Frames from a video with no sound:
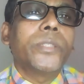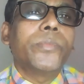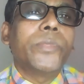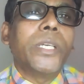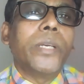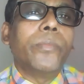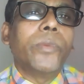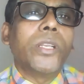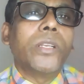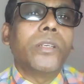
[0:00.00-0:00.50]
of the
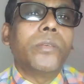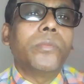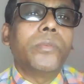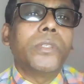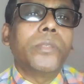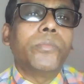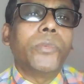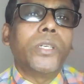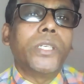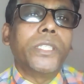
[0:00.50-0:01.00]

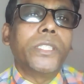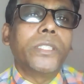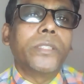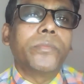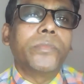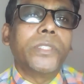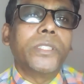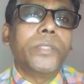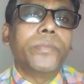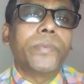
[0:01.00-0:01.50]
amyloid body
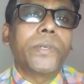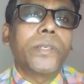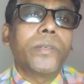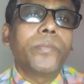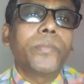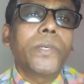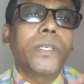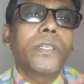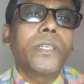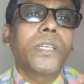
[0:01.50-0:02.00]
of the
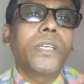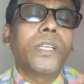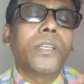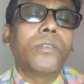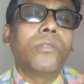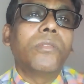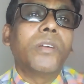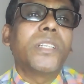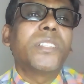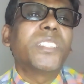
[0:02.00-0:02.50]
different part
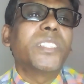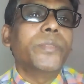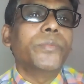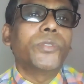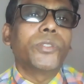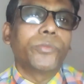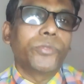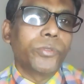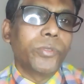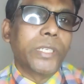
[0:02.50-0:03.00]
and what
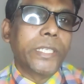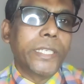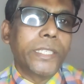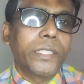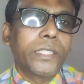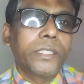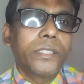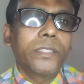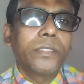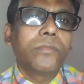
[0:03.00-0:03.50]
symptoms we'll
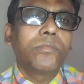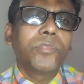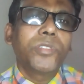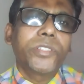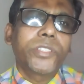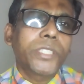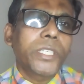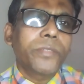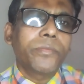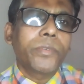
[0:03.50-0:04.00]
get.
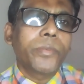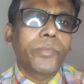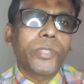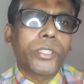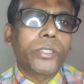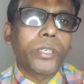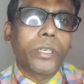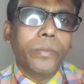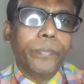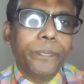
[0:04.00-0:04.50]
Start from the
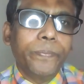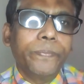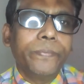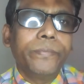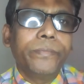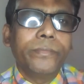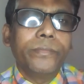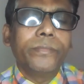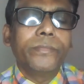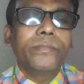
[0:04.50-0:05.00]
top,
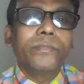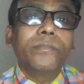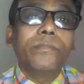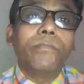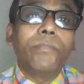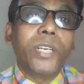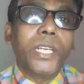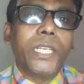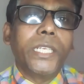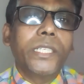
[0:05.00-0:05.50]

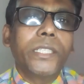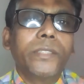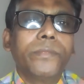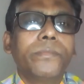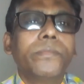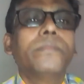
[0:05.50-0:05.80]
brain.